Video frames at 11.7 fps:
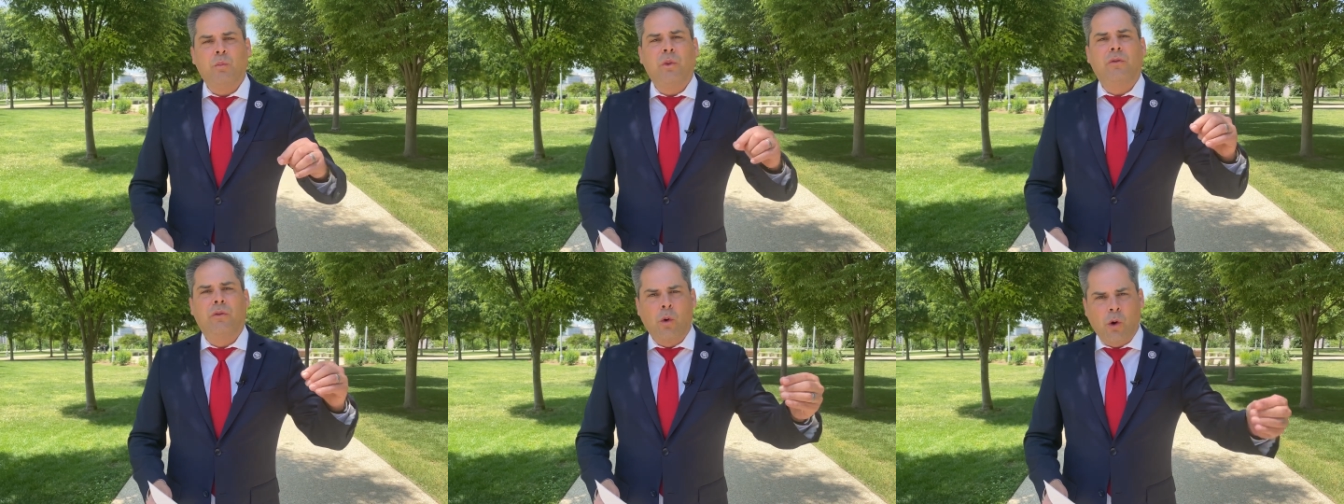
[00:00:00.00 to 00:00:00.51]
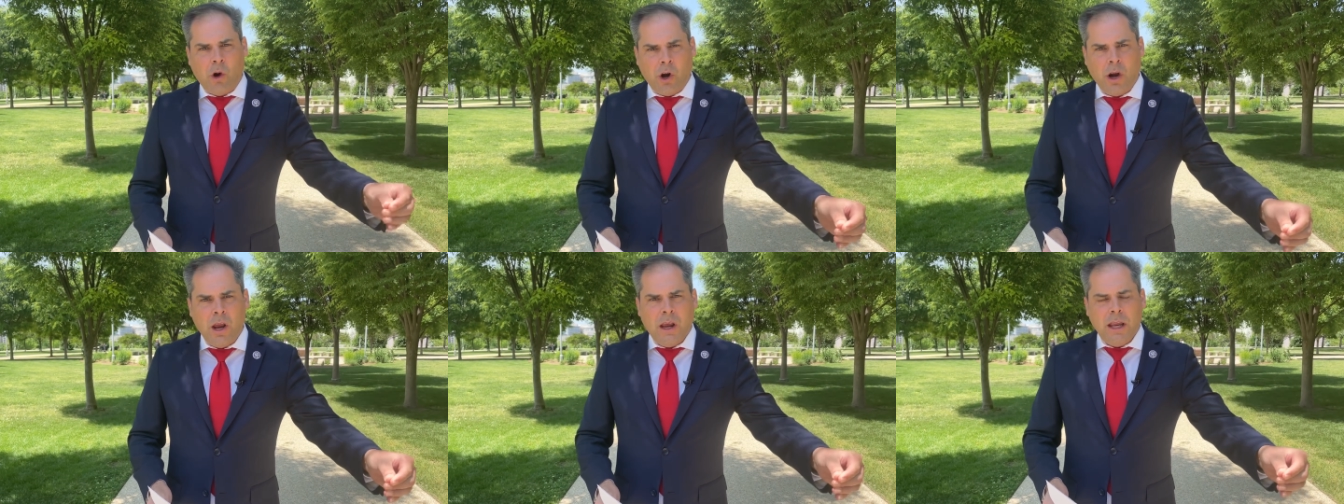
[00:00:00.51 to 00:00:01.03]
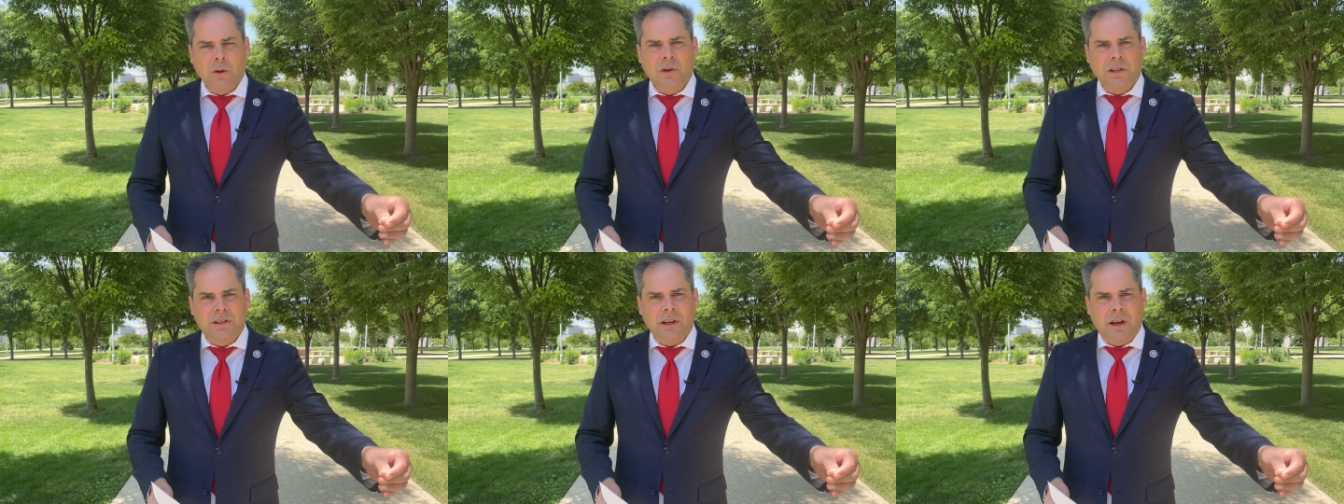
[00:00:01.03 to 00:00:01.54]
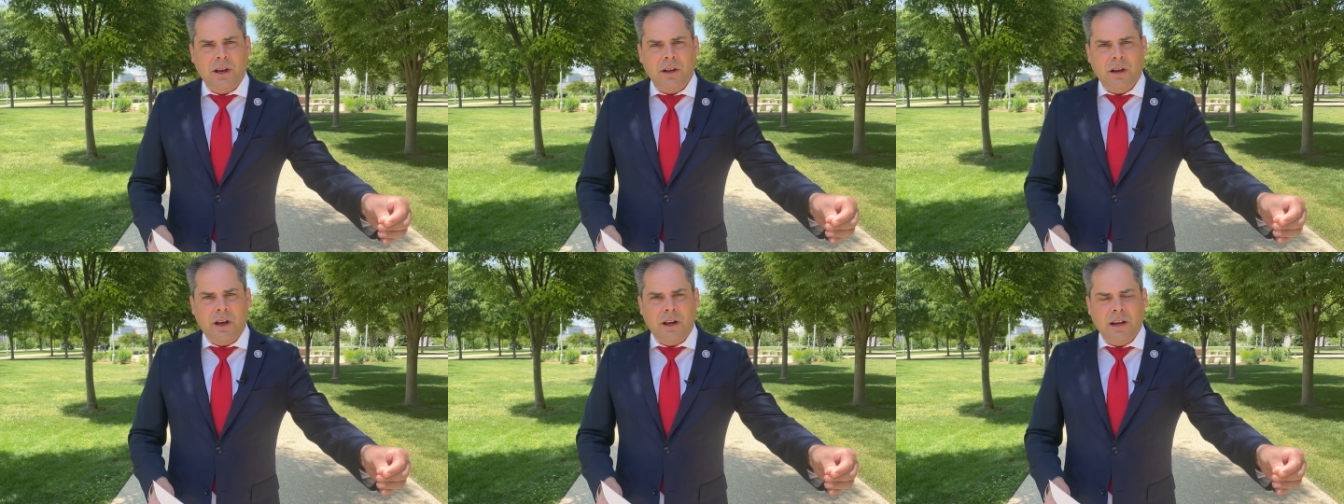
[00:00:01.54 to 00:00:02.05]
before he was
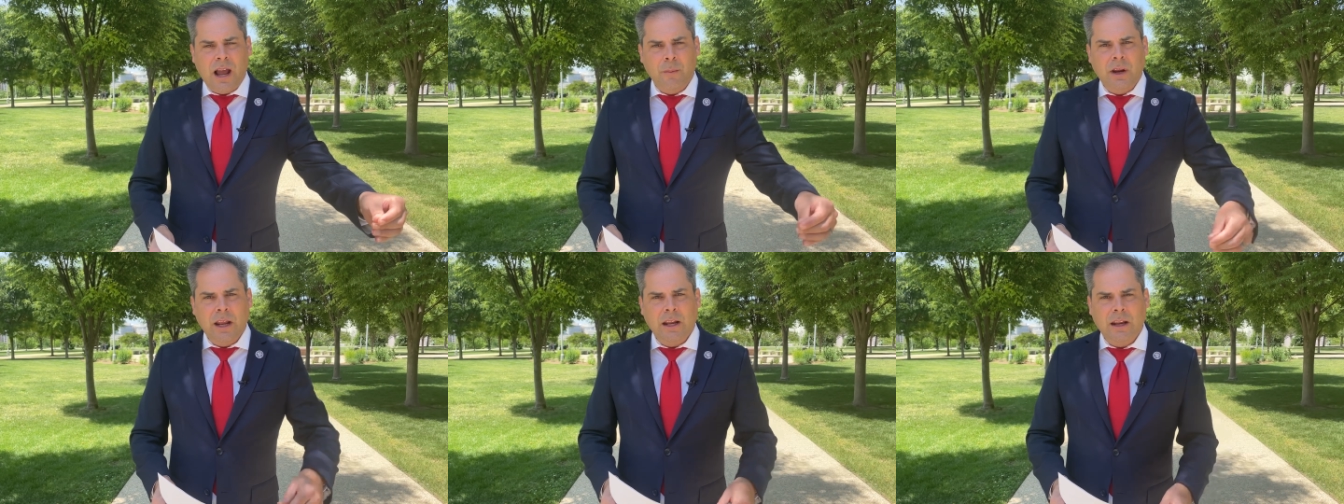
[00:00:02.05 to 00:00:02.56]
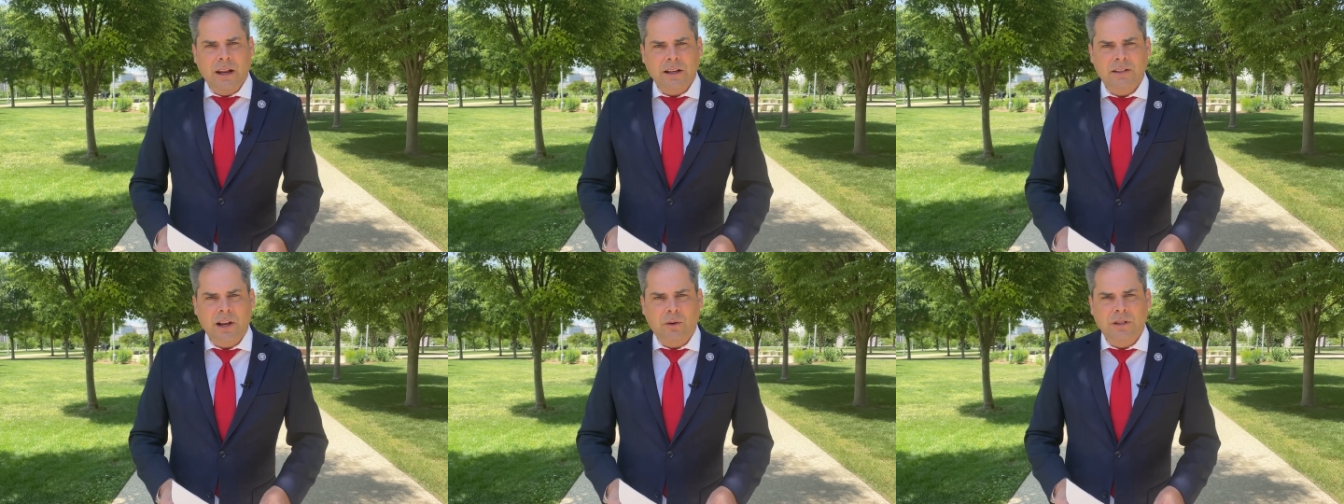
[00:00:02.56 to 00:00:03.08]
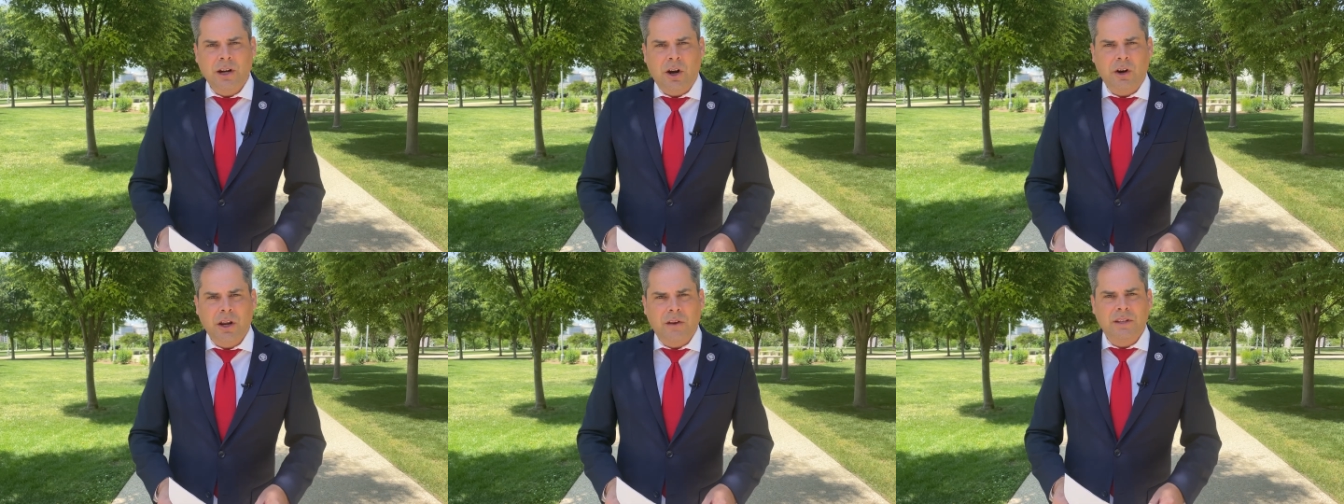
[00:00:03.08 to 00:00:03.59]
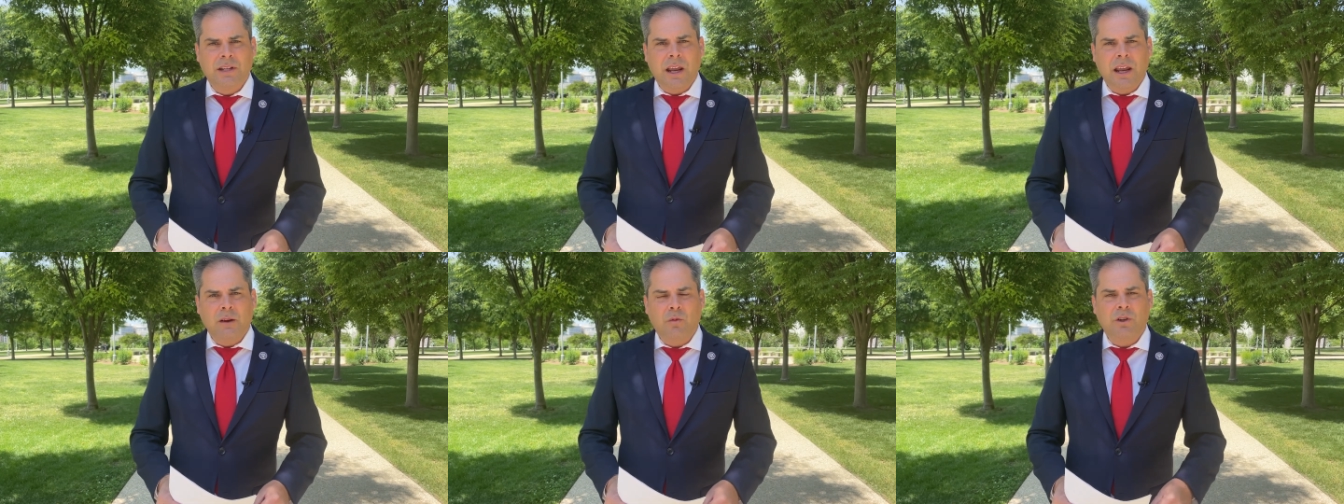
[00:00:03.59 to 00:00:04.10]
uh, nominated as Secretary of
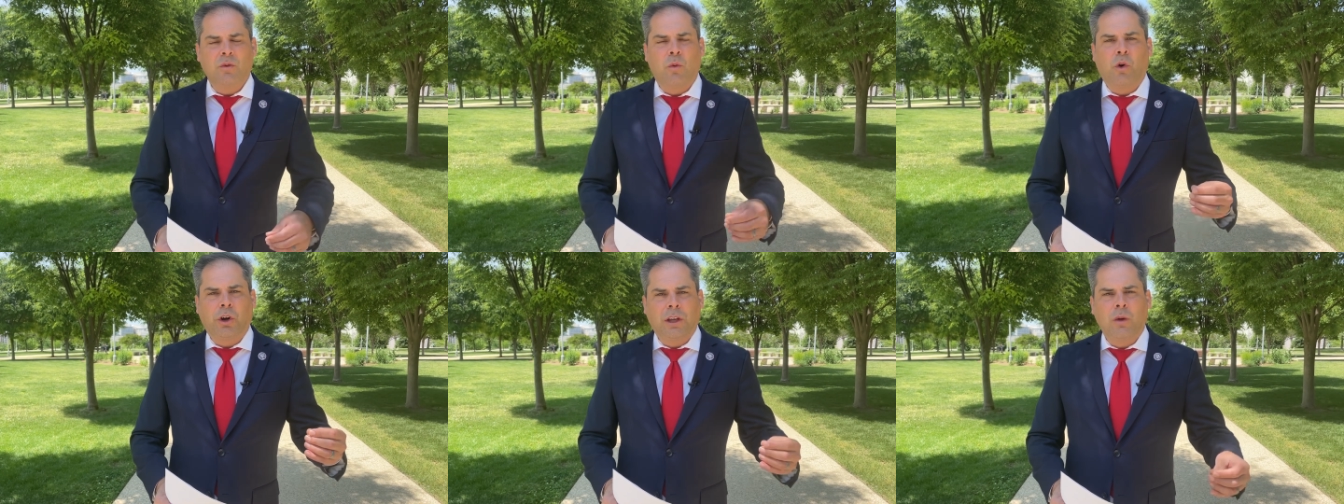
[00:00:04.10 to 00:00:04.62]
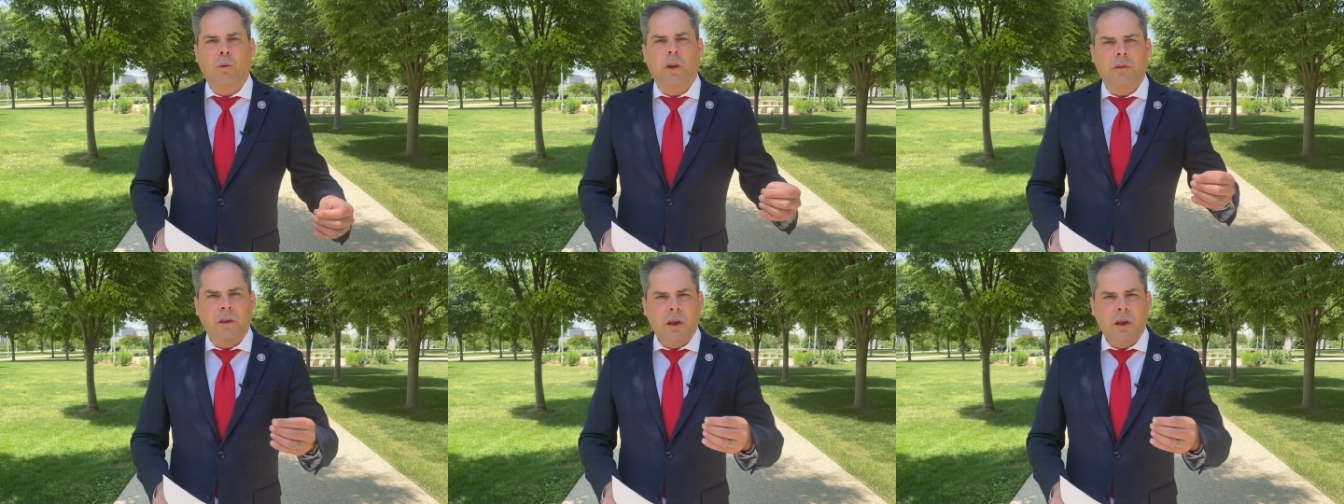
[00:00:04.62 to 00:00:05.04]
State, was working with